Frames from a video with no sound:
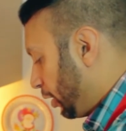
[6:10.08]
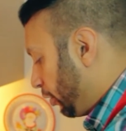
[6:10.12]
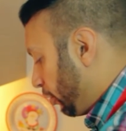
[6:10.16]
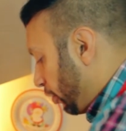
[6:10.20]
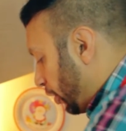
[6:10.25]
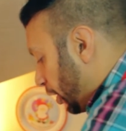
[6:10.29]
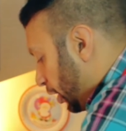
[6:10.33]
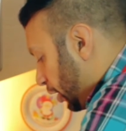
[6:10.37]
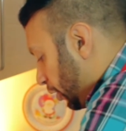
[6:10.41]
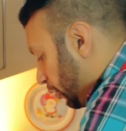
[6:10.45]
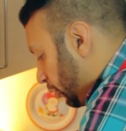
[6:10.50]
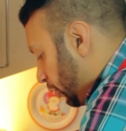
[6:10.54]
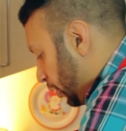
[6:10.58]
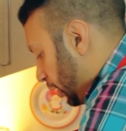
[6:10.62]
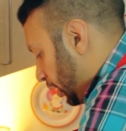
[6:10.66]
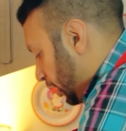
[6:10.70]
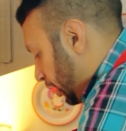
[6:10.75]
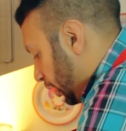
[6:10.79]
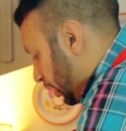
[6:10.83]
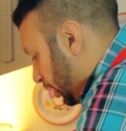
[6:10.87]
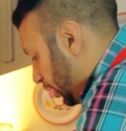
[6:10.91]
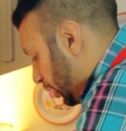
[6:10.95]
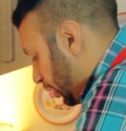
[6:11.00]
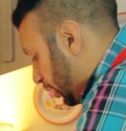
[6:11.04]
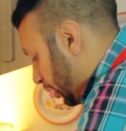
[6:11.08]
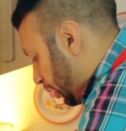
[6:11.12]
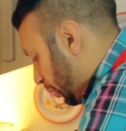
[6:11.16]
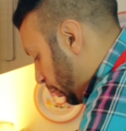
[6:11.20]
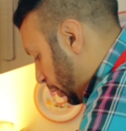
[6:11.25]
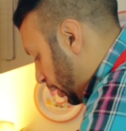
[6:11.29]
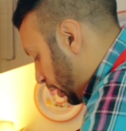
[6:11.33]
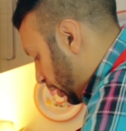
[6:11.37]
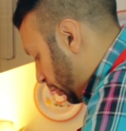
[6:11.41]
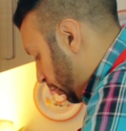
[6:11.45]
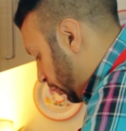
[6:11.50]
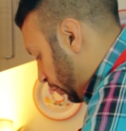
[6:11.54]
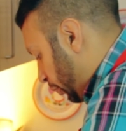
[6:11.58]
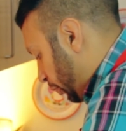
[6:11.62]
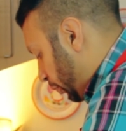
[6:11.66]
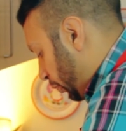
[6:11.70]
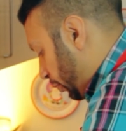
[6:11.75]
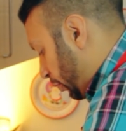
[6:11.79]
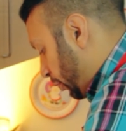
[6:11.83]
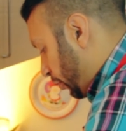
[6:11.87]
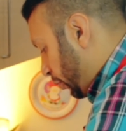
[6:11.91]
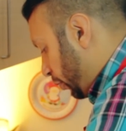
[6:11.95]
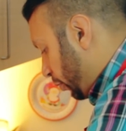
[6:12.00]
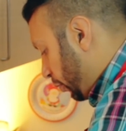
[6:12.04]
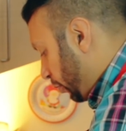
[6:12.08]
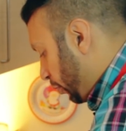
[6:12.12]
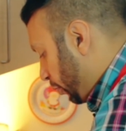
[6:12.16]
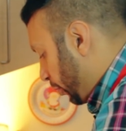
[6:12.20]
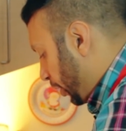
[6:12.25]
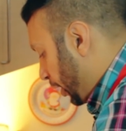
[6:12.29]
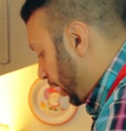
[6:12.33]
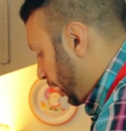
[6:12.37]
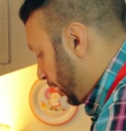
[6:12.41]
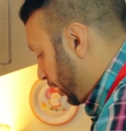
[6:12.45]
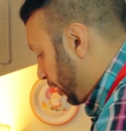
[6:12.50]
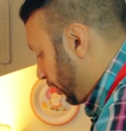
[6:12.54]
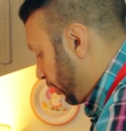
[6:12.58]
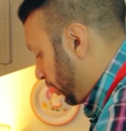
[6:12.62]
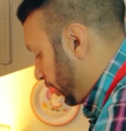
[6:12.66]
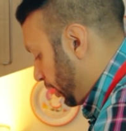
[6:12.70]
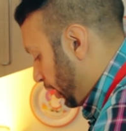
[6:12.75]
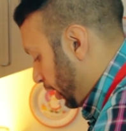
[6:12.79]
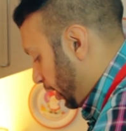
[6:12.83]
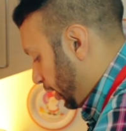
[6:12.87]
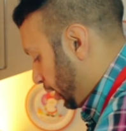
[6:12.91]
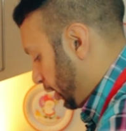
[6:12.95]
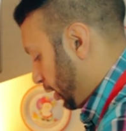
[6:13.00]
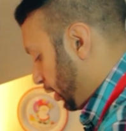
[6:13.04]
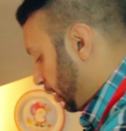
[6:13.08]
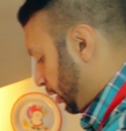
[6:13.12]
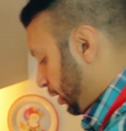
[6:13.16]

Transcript: affair, it really is, but get there in the end.